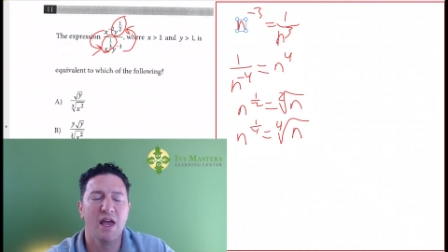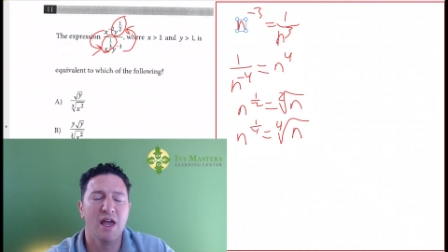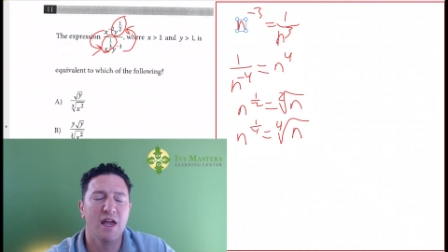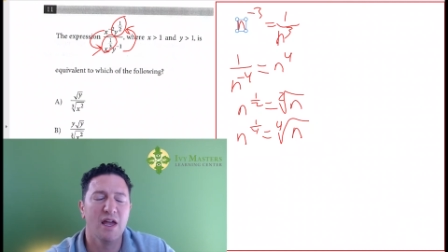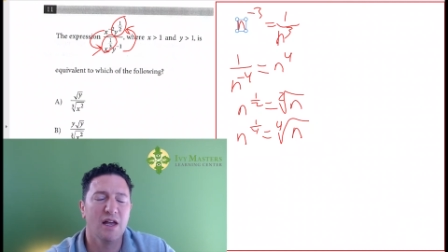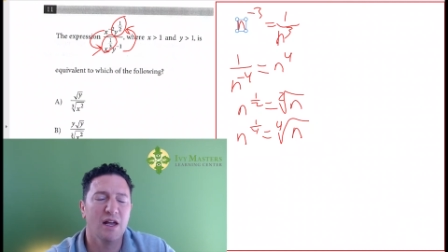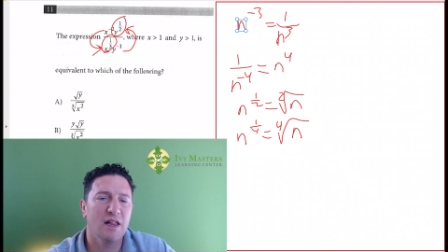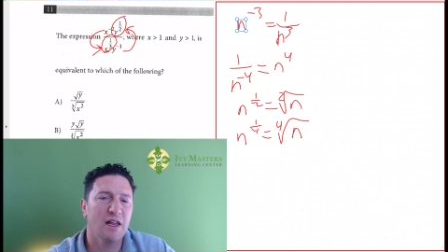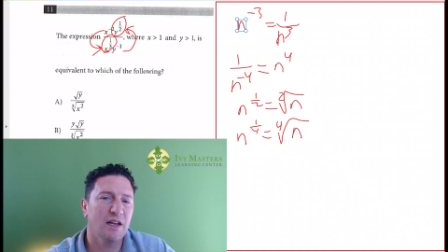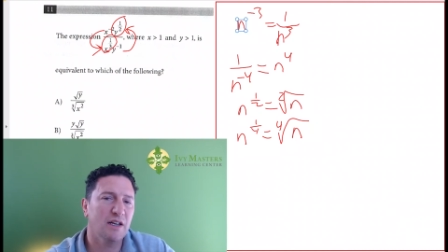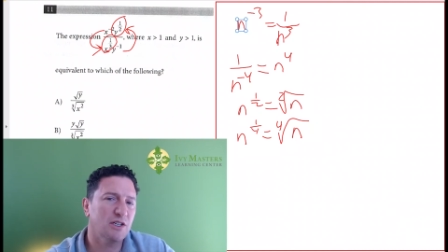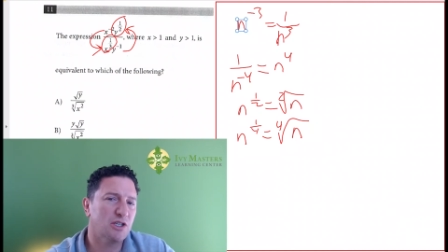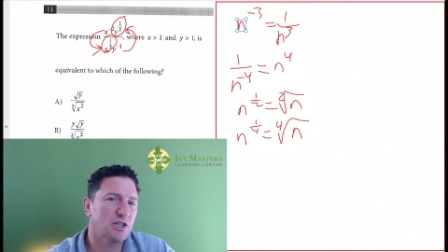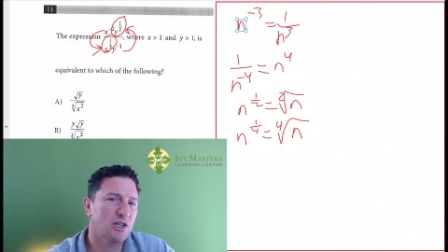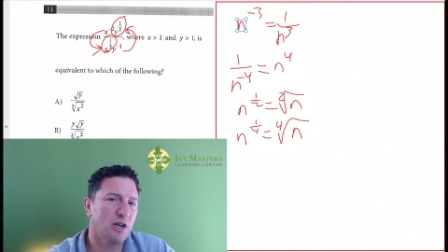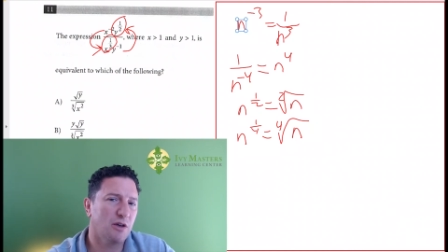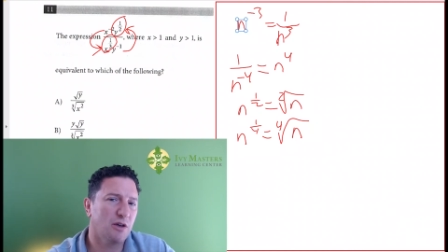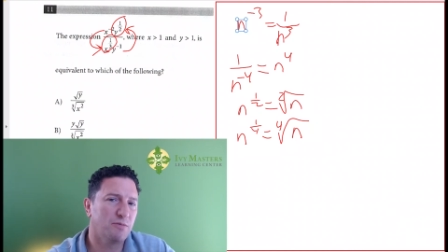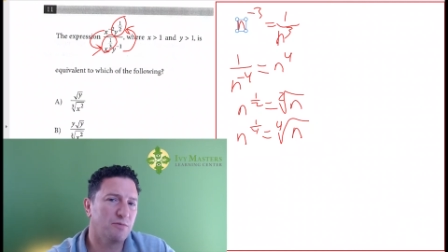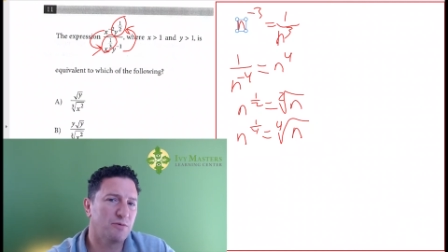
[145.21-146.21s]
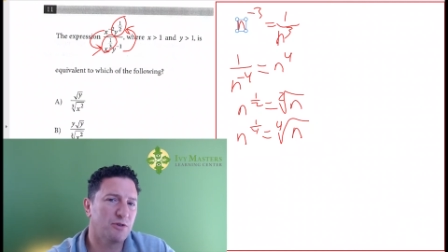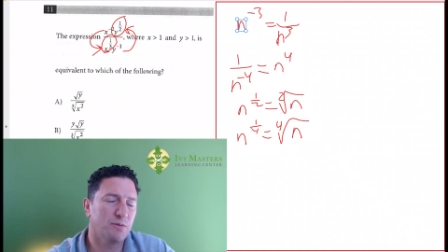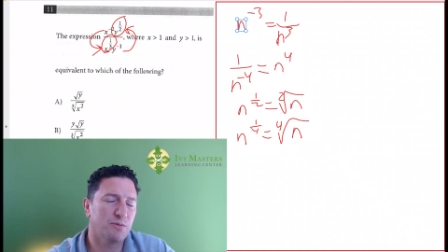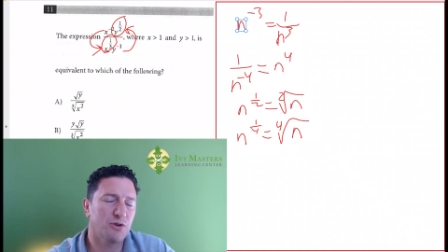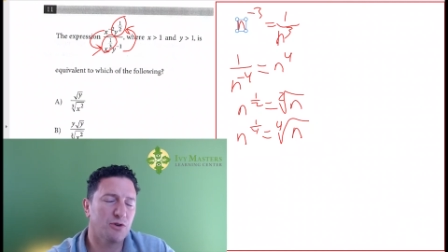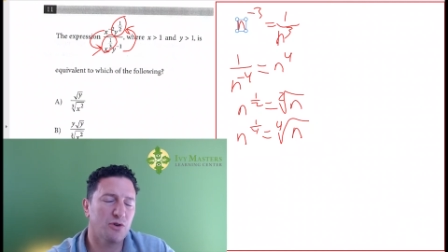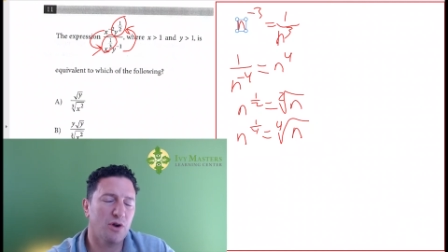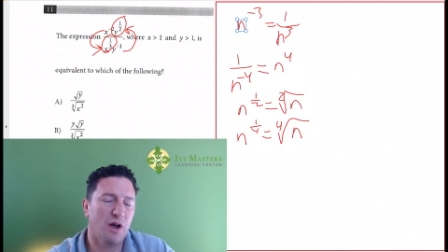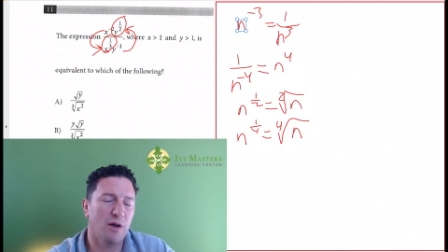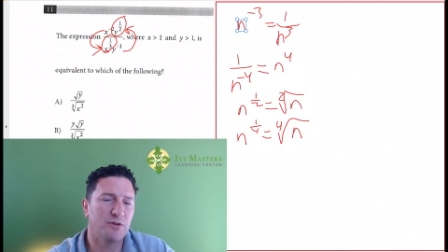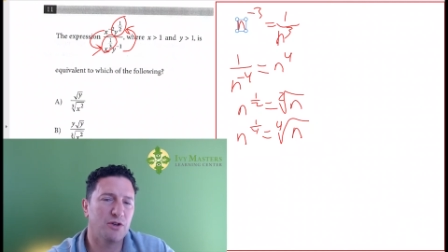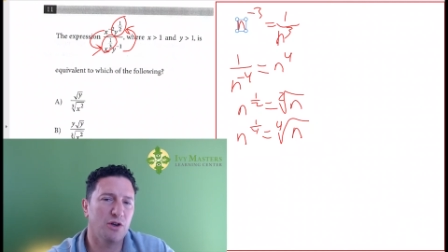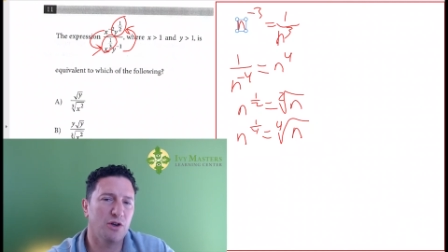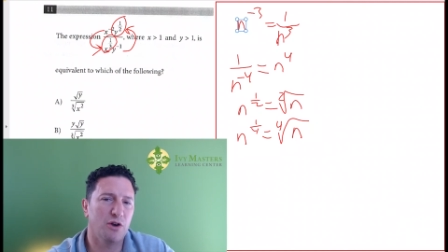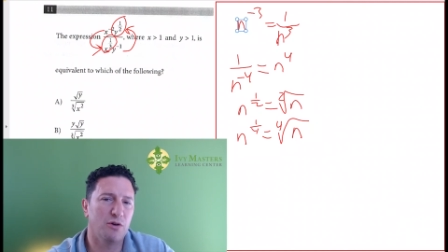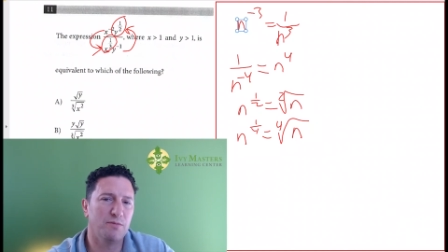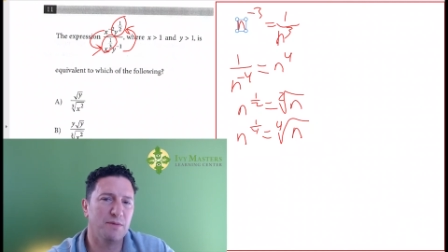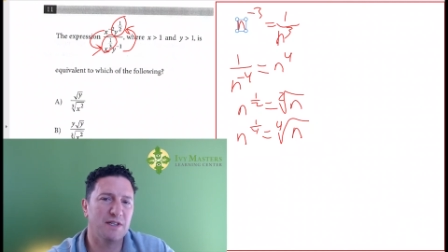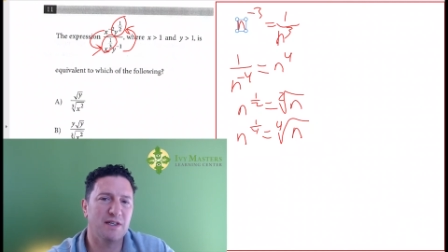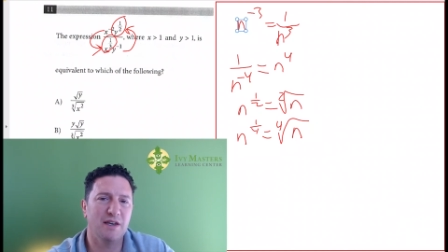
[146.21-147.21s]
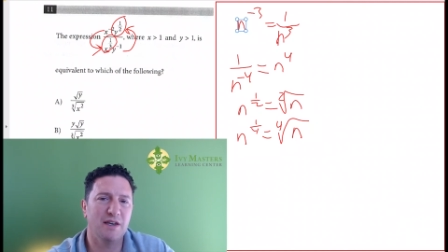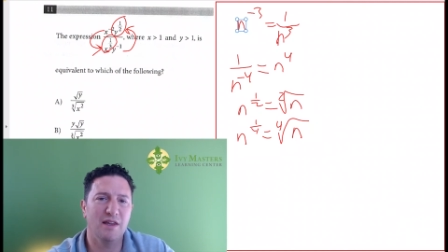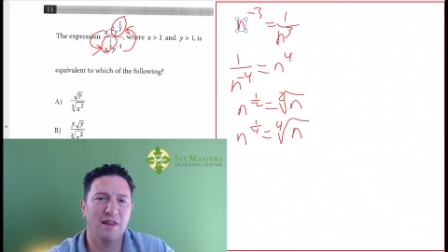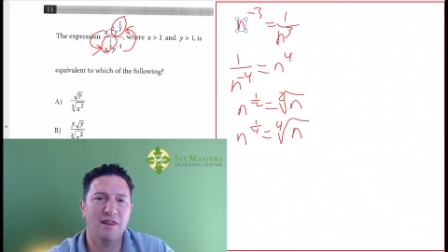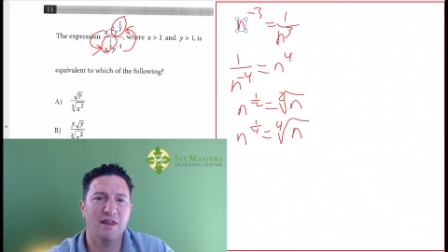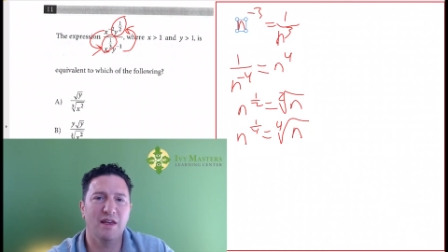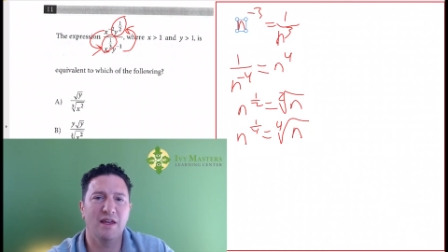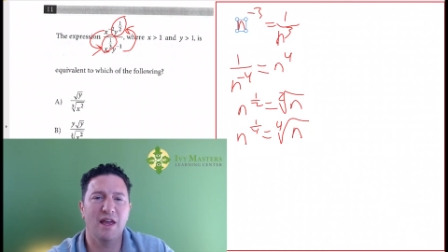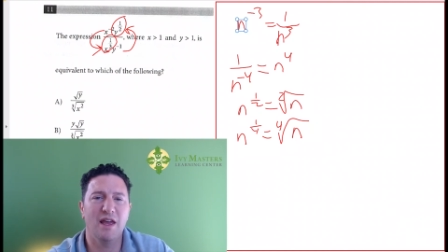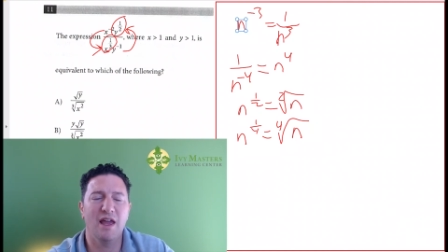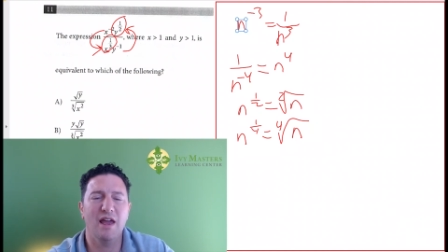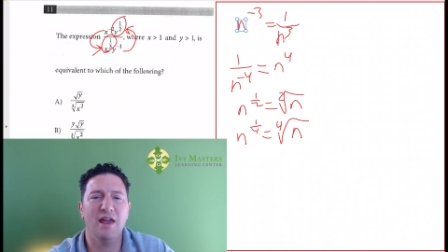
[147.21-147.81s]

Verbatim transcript: Click subscribe so you don't miss anything,